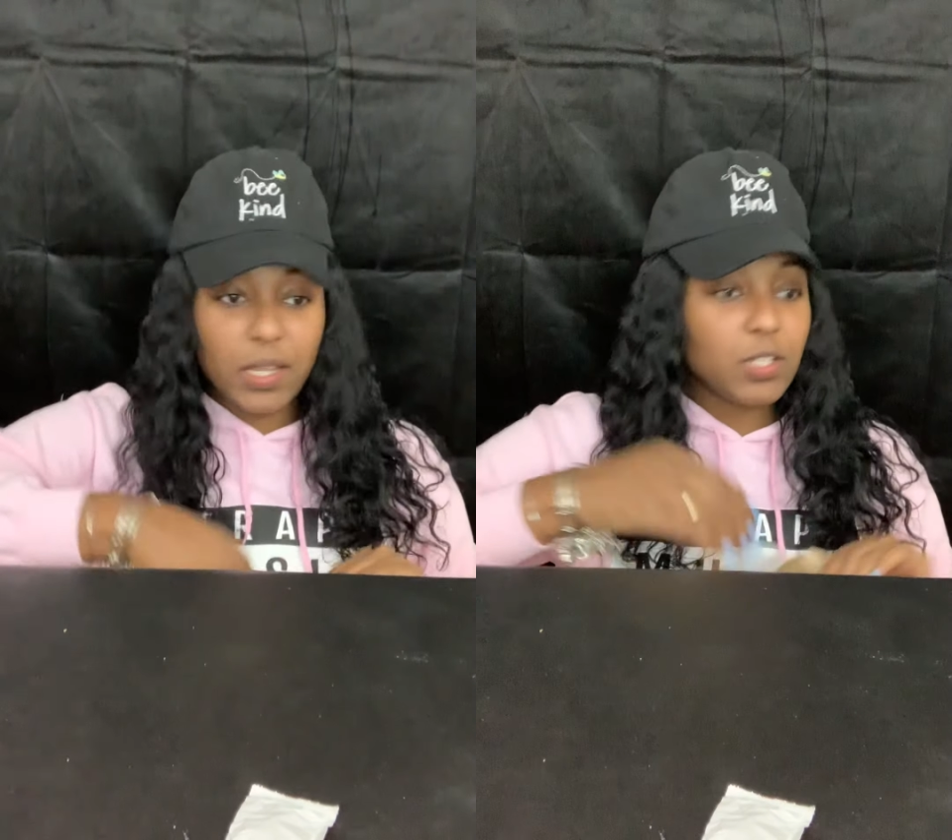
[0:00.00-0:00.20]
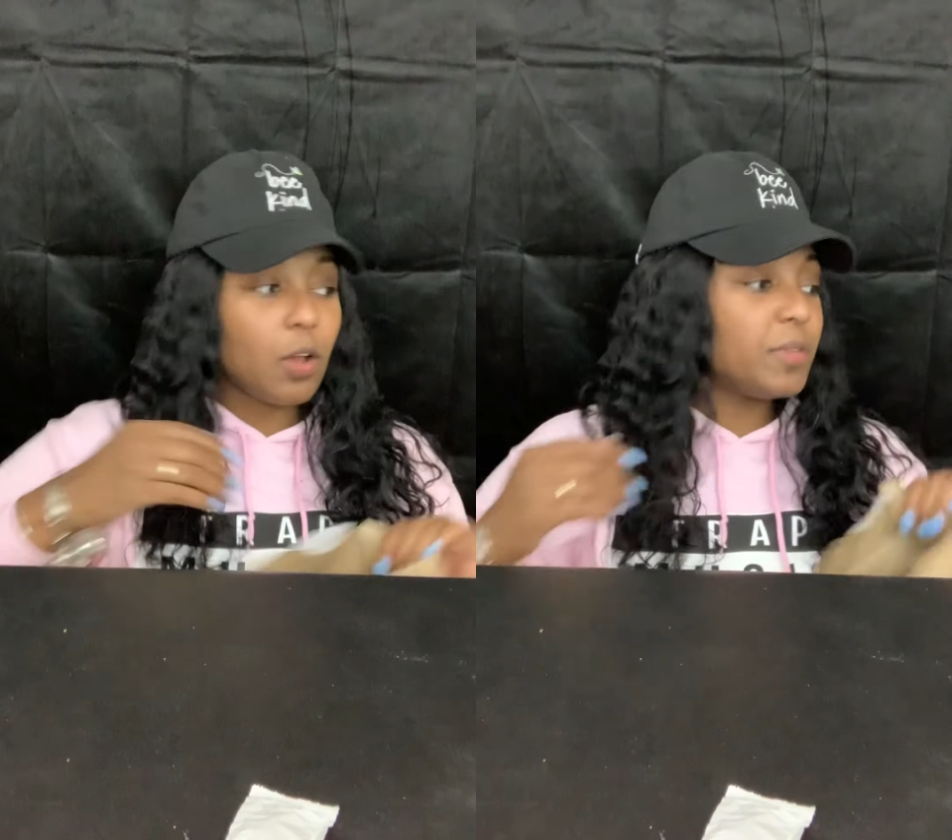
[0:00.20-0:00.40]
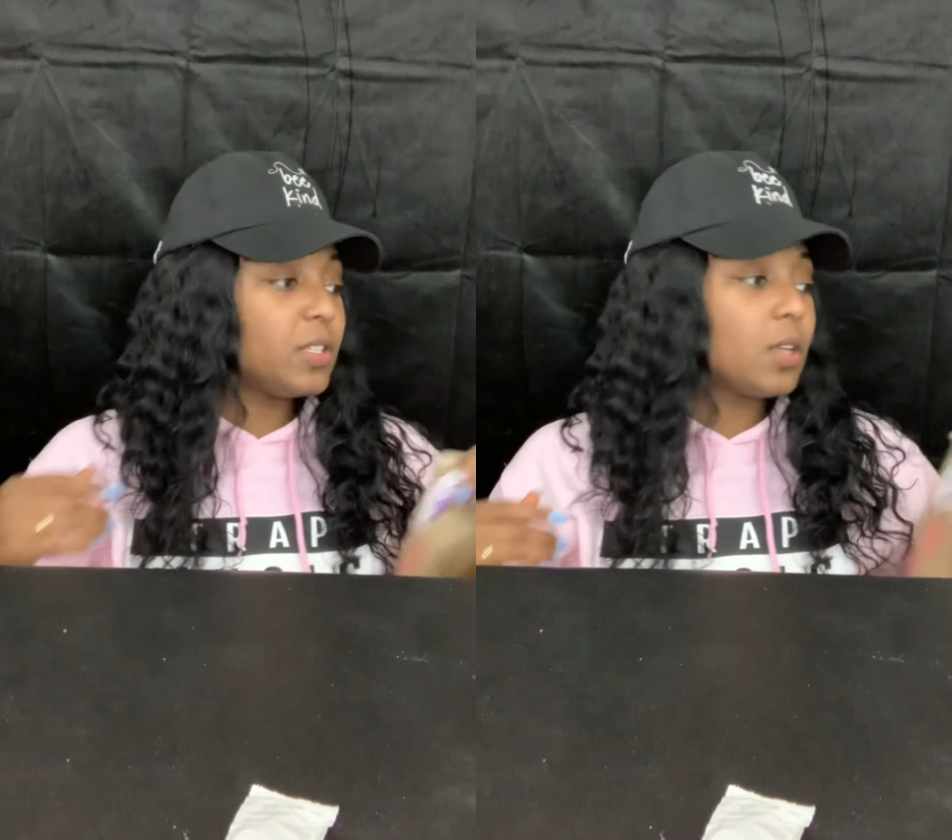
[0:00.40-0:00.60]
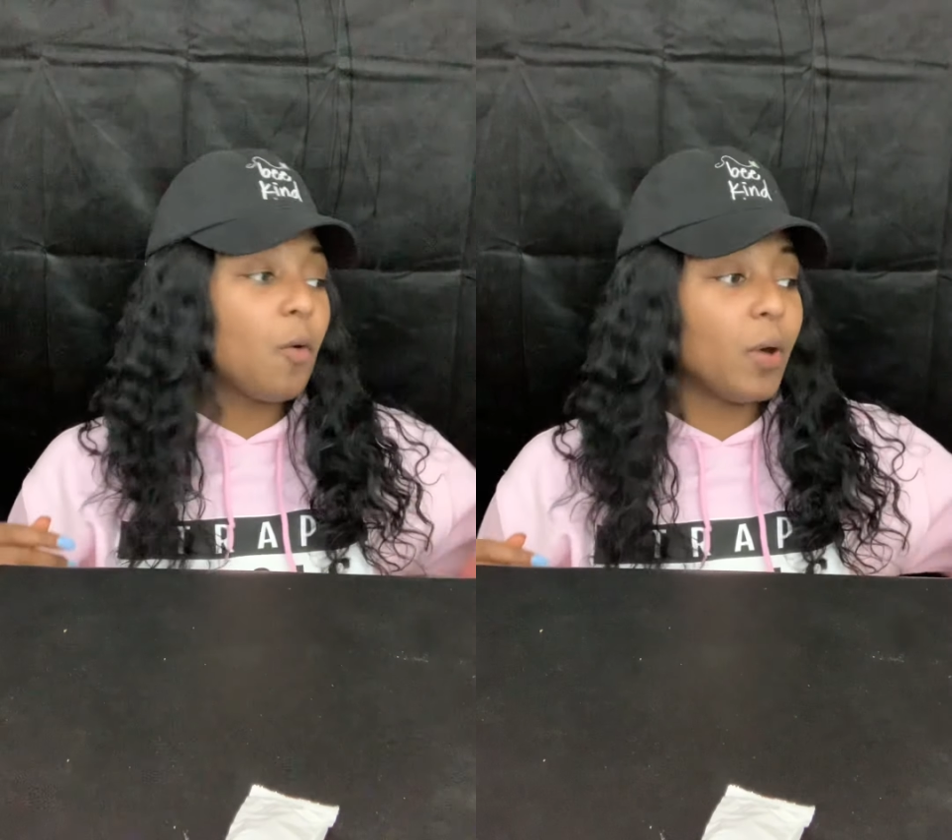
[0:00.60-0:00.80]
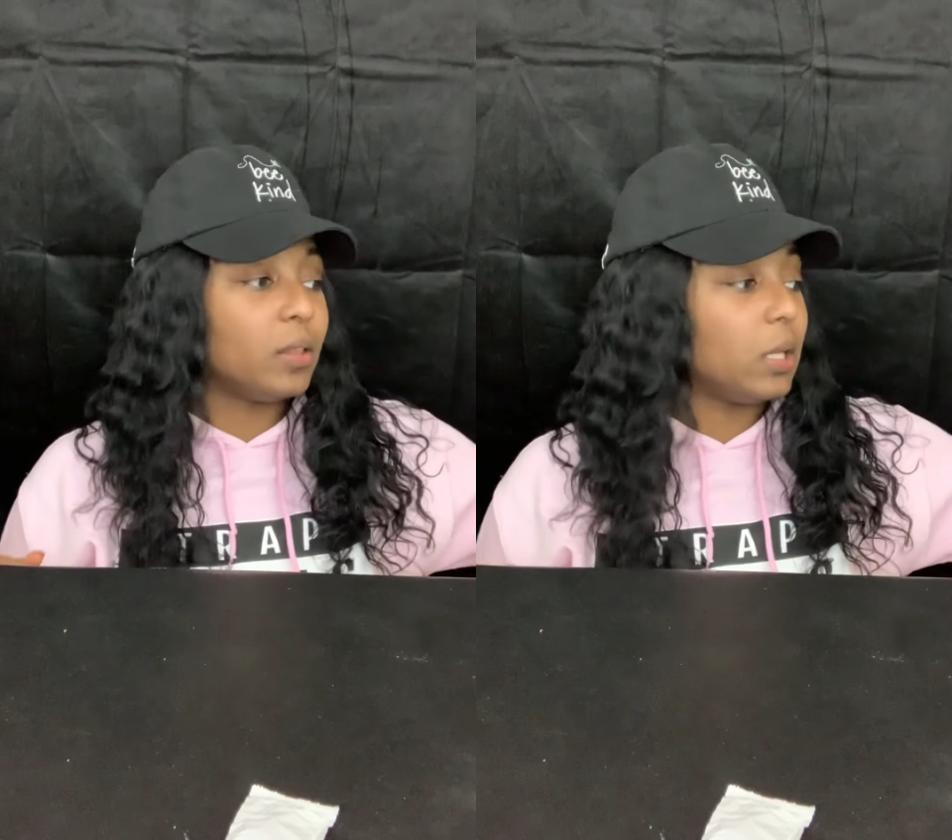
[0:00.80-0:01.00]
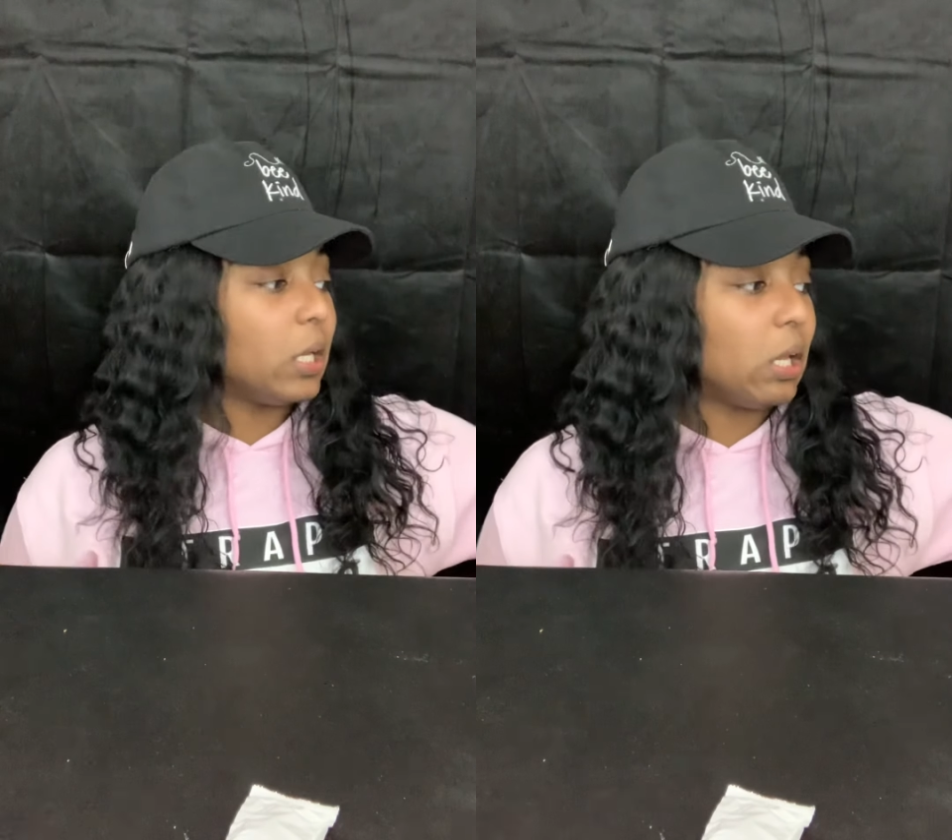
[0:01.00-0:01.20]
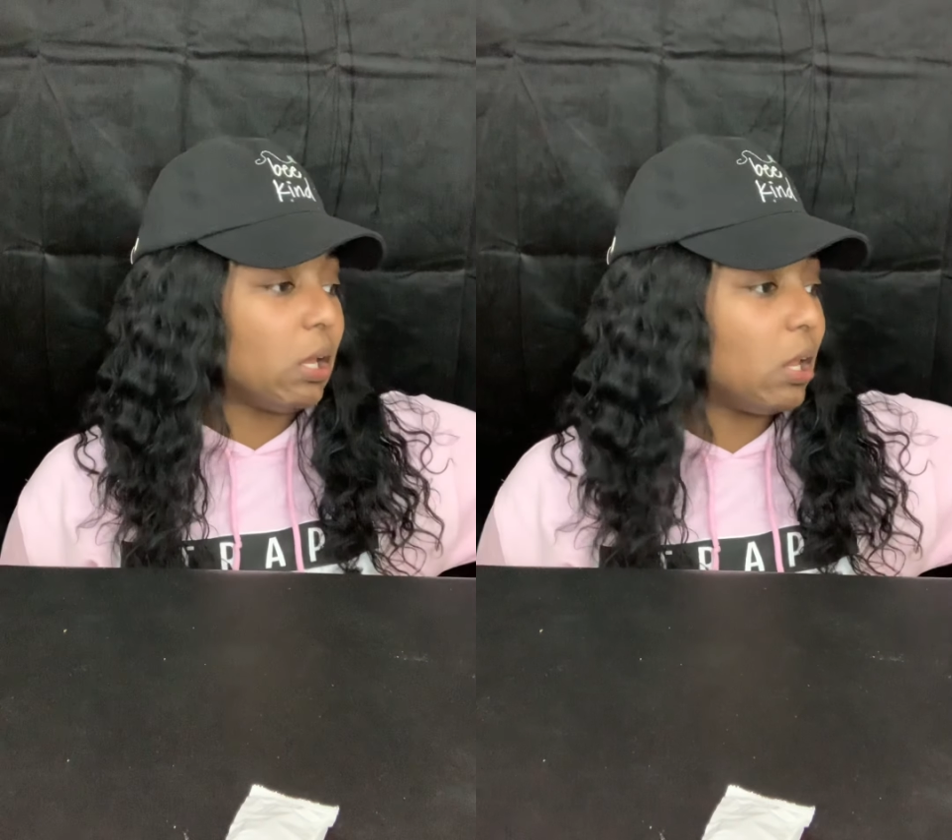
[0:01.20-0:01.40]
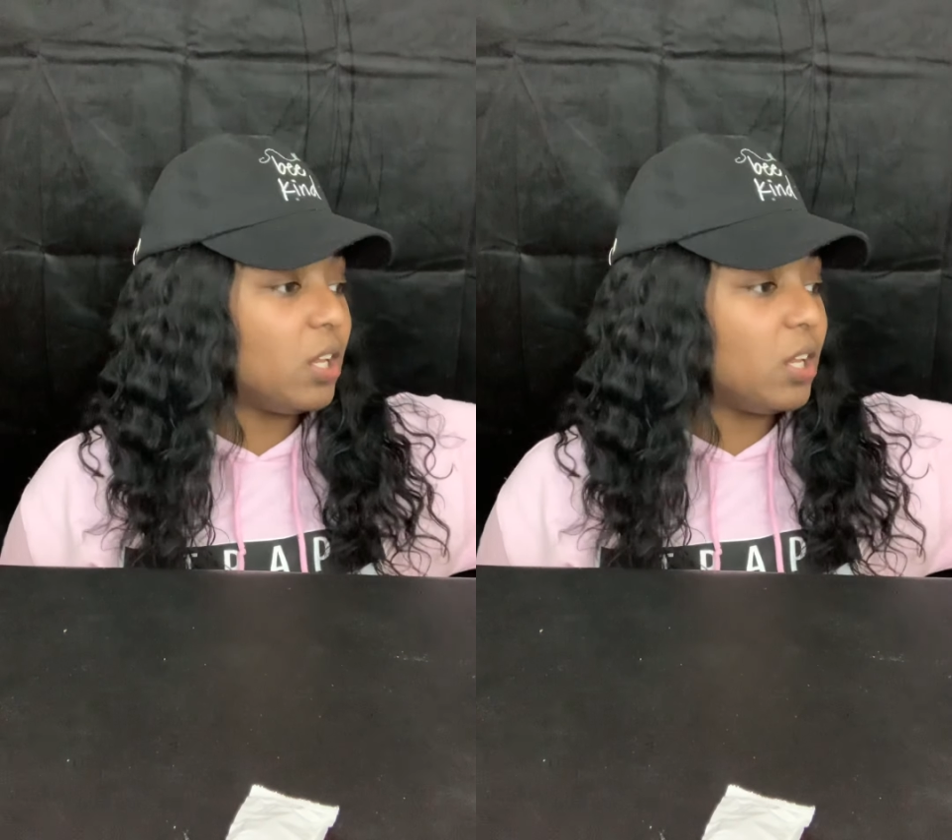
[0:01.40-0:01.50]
It's going to be so worth it in the end.